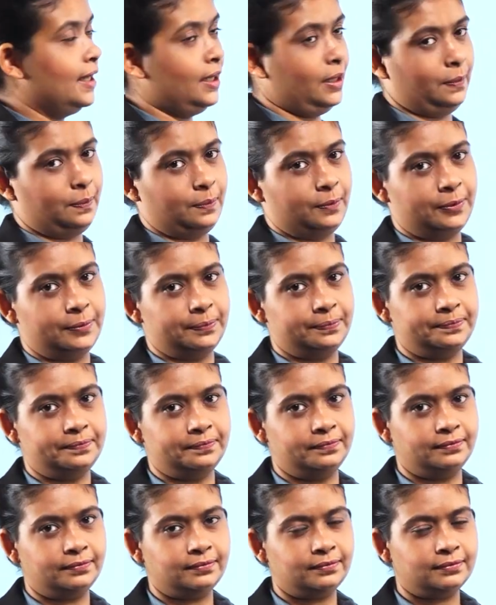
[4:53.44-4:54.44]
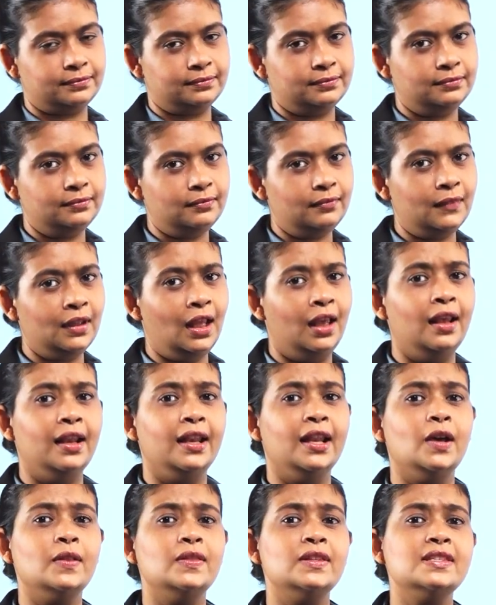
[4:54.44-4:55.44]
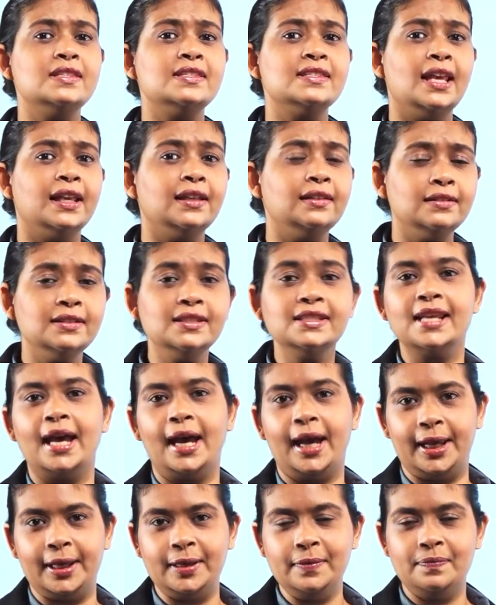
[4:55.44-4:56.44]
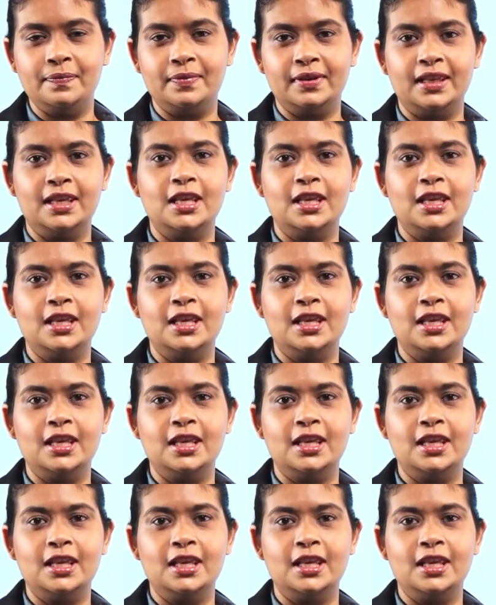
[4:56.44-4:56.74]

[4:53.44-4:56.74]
type. Now the second type